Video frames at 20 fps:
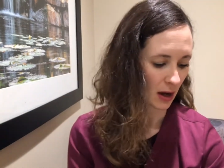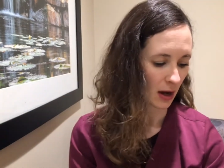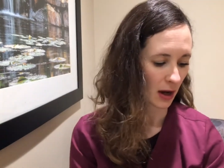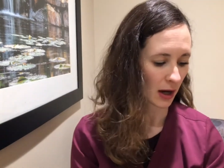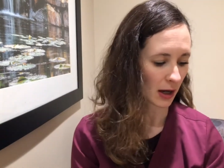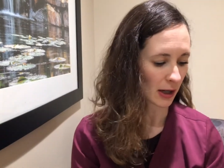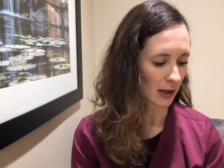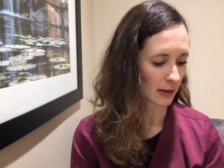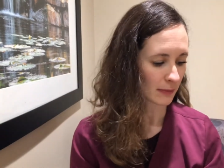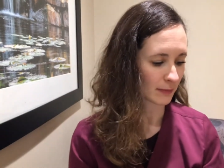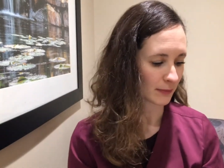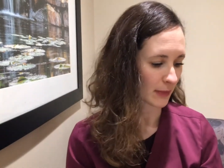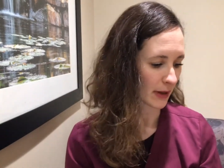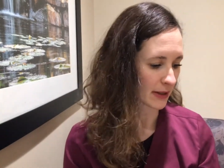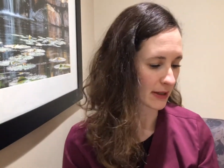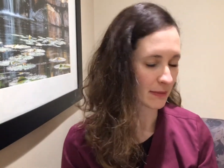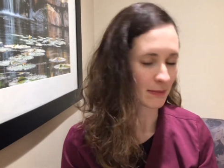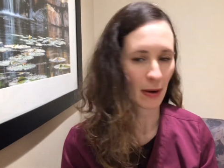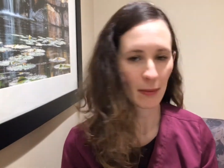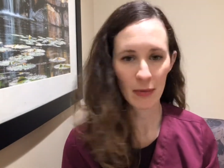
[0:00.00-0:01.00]
I
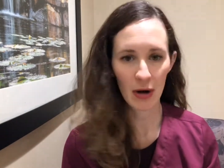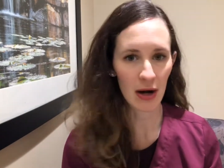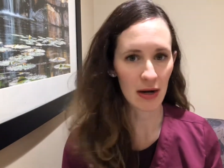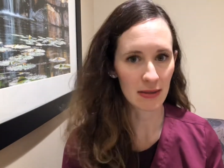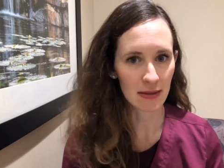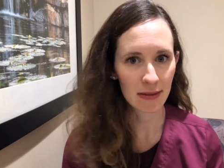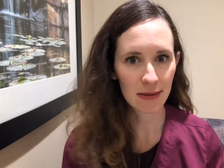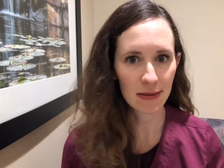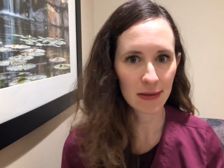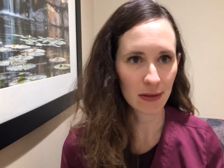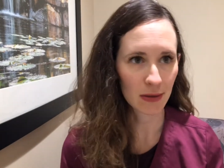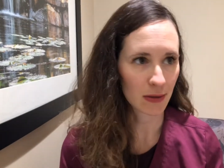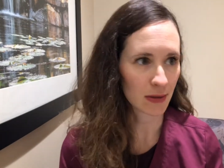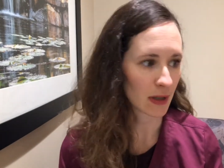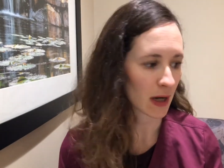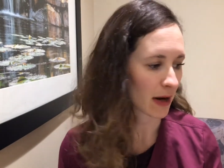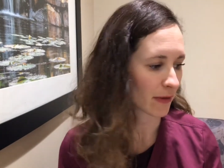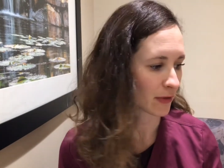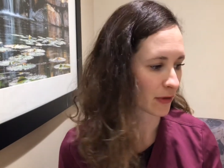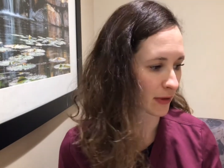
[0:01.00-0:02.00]
didn't memorize it, so
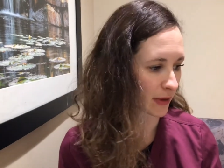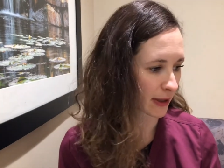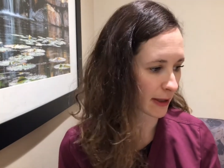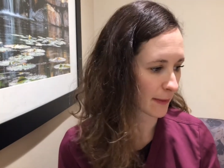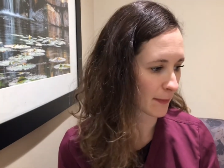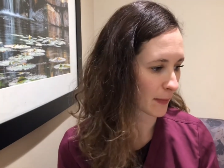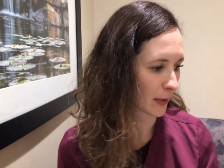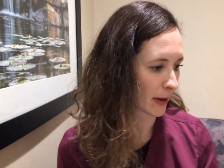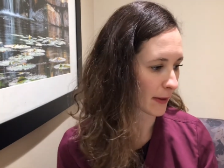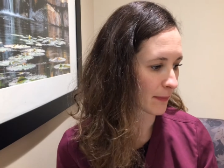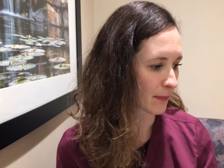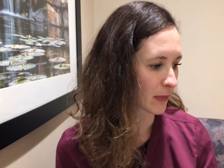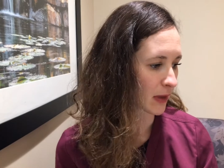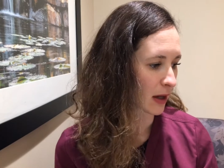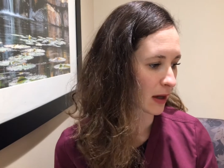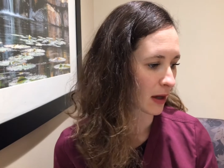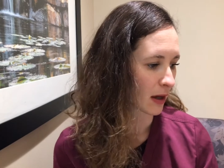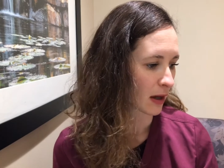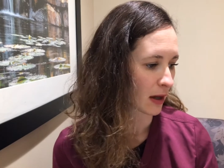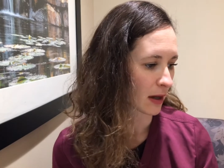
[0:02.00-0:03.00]
sorry I have to read it, but
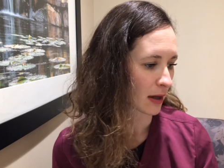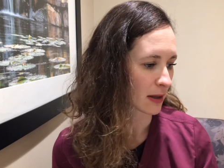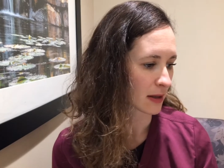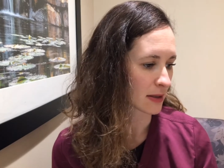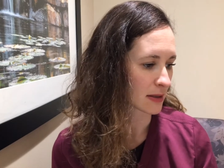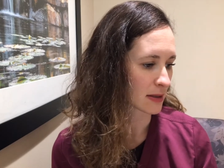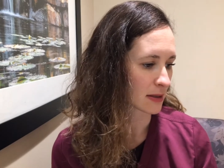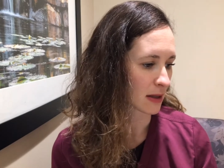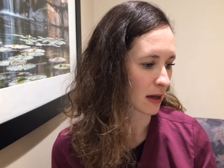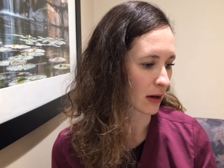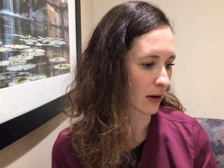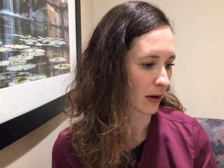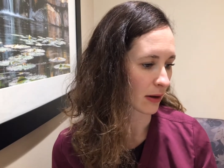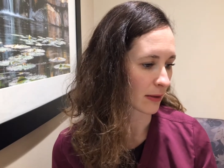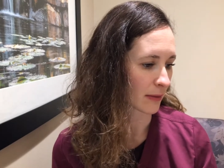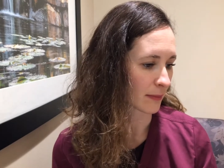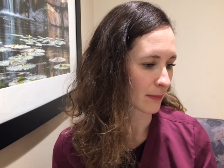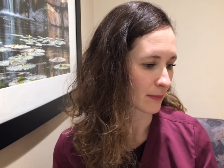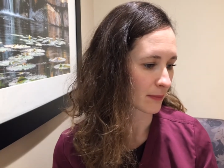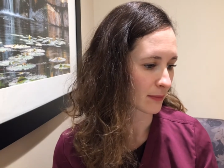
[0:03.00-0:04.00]
it's,
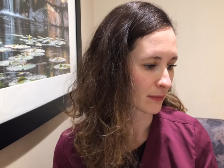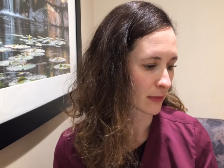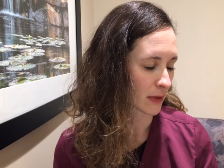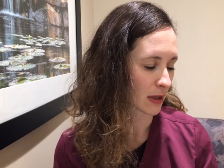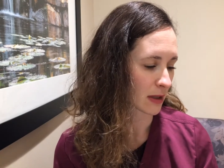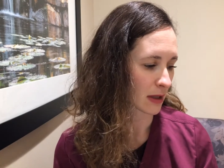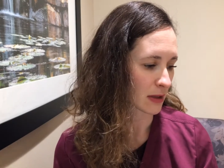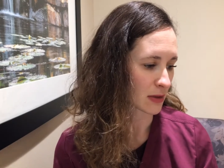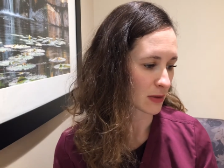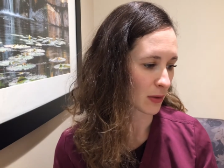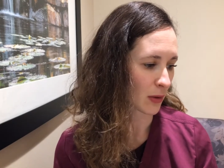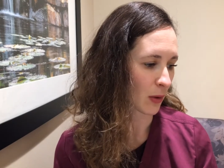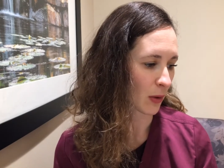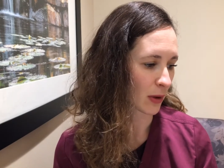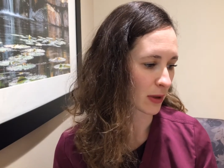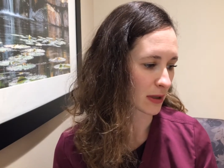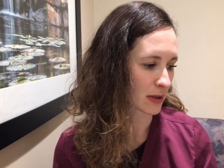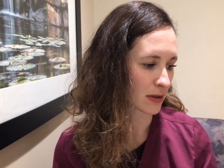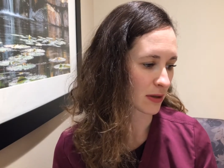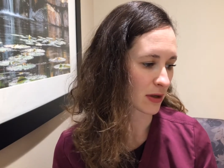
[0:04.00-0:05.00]
so
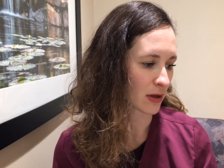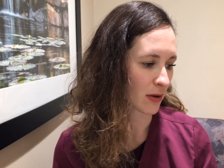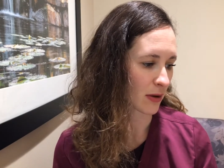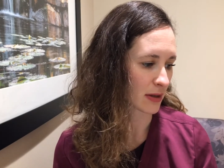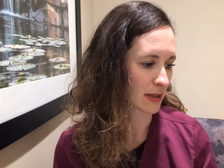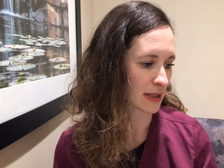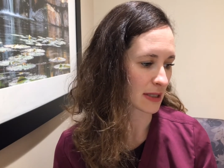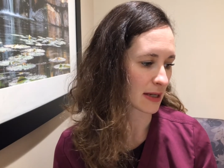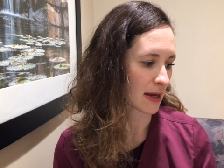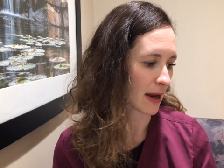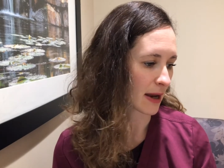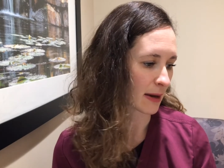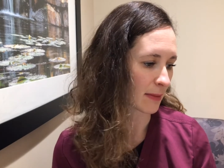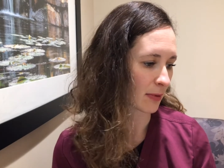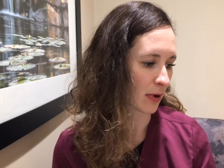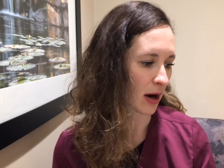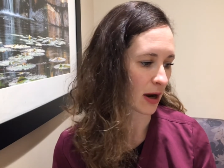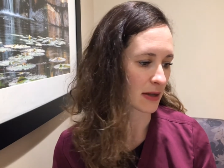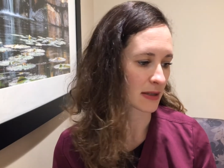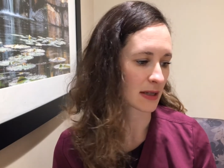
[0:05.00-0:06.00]
according to the USDA,
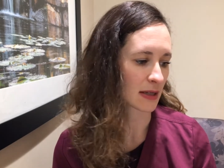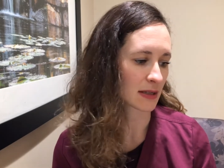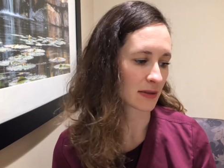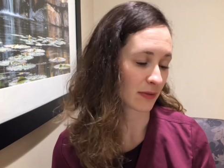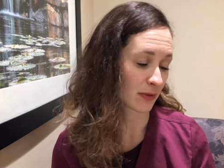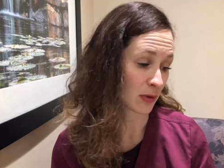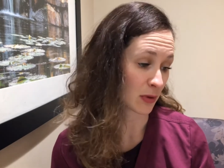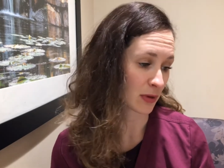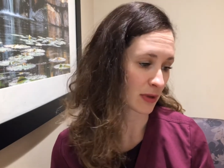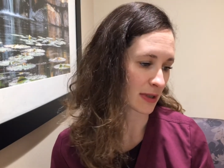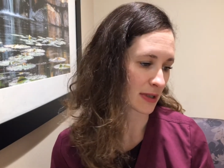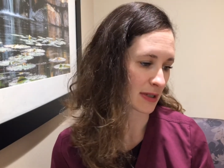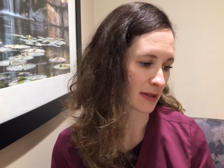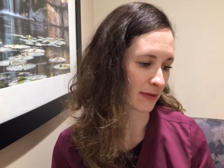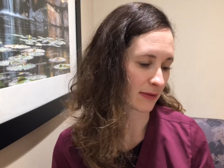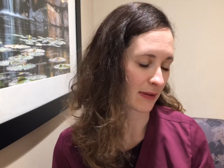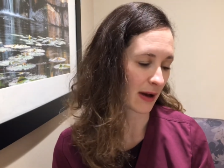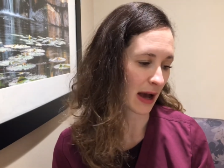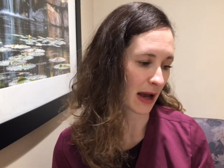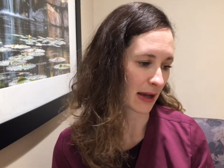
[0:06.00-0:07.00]
processed food is
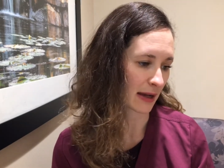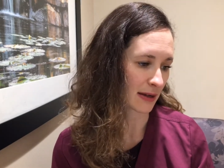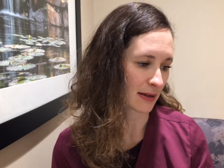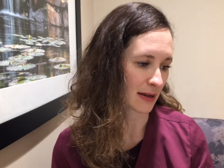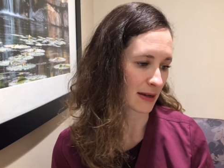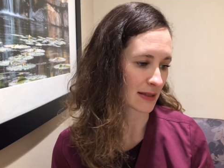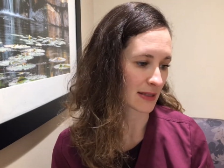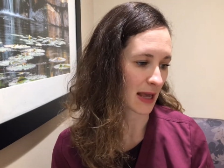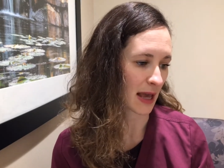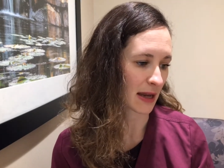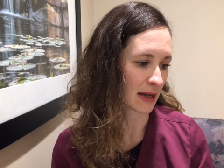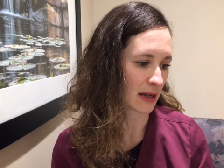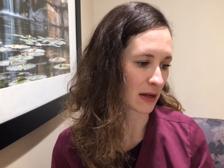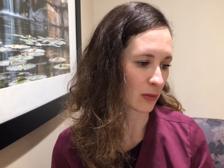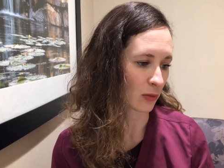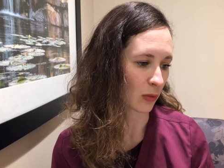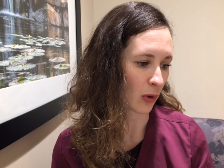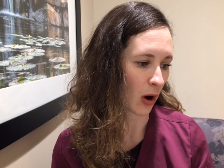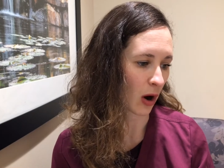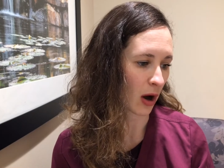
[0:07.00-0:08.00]
defined as any
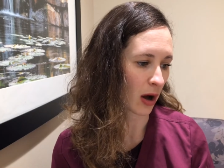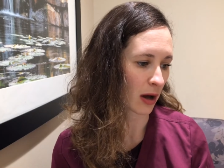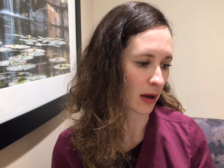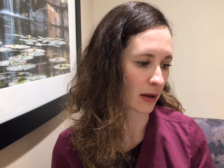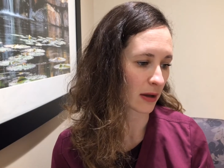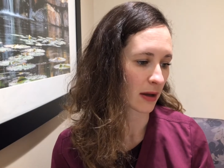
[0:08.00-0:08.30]
raw